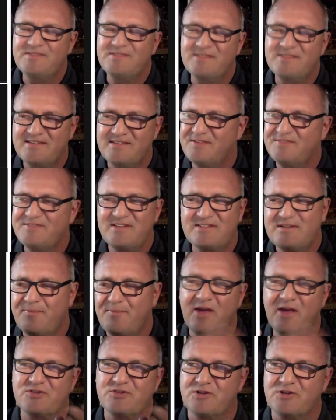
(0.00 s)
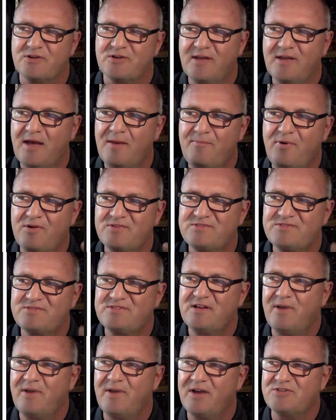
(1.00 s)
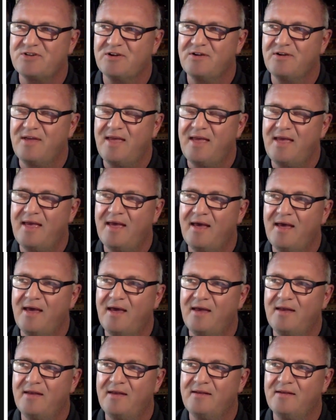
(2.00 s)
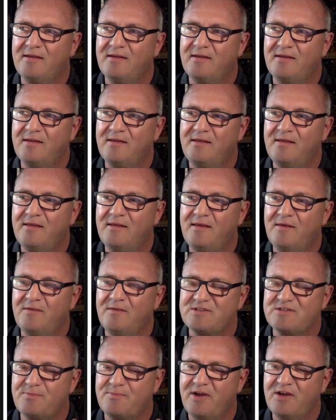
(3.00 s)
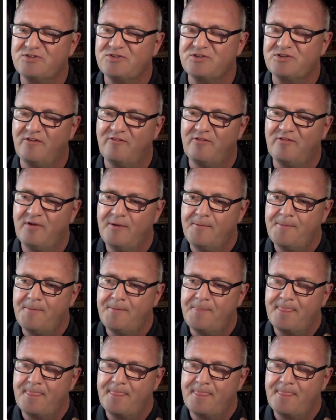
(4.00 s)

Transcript: It was just a picture. The guy posted a picture, and it was a picture of